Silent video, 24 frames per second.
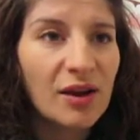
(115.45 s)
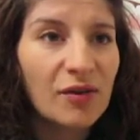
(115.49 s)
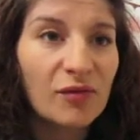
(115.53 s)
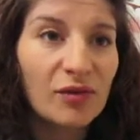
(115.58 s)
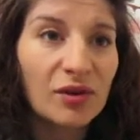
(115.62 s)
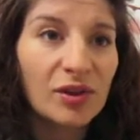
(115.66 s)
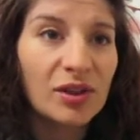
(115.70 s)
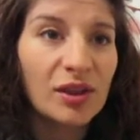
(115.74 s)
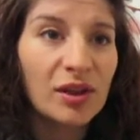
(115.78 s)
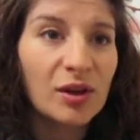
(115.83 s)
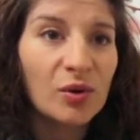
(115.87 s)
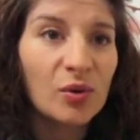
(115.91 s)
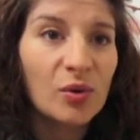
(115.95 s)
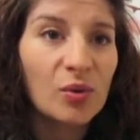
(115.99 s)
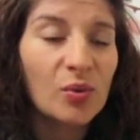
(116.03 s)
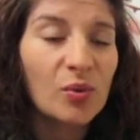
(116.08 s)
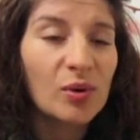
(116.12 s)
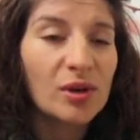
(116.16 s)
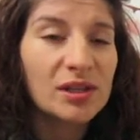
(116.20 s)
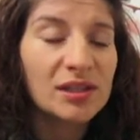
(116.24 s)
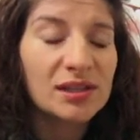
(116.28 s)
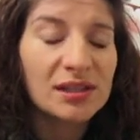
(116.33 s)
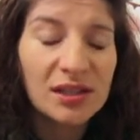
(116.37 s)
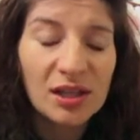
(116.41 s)
everything
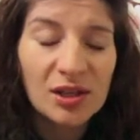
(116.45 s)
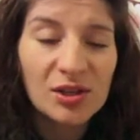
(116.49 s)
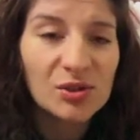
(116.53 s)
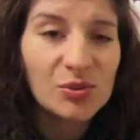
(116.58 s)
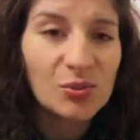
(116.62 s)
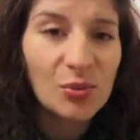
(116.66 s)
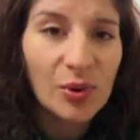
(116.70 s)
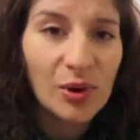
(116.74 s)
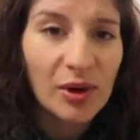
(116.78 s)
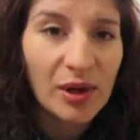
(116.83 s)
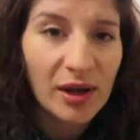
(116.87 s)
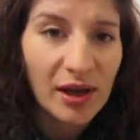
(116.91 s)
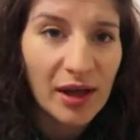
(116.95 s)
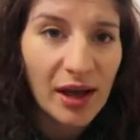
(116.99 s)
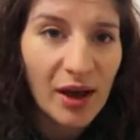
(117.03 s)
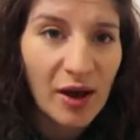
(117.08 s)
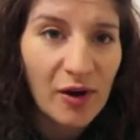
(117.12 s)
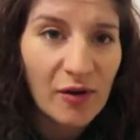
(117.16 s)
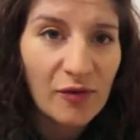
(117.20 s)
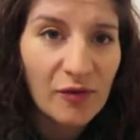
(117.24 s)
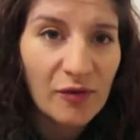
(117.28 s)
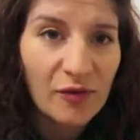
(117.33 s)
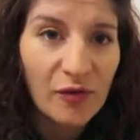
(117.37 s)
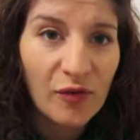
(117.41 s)
always does work
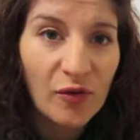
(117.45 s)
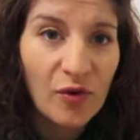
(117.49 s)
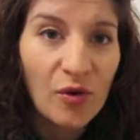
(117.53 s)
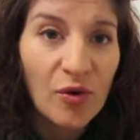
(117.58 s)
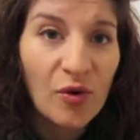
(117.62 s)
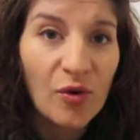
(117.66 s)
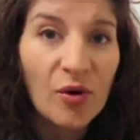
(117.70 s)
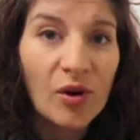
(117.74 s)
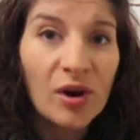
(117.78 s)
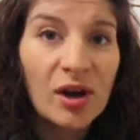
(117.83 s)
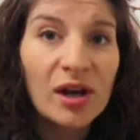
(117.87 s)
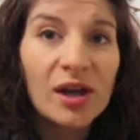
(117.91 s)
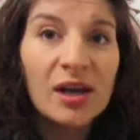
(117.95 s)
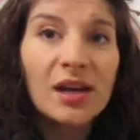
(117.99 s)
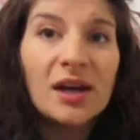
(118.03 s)
out for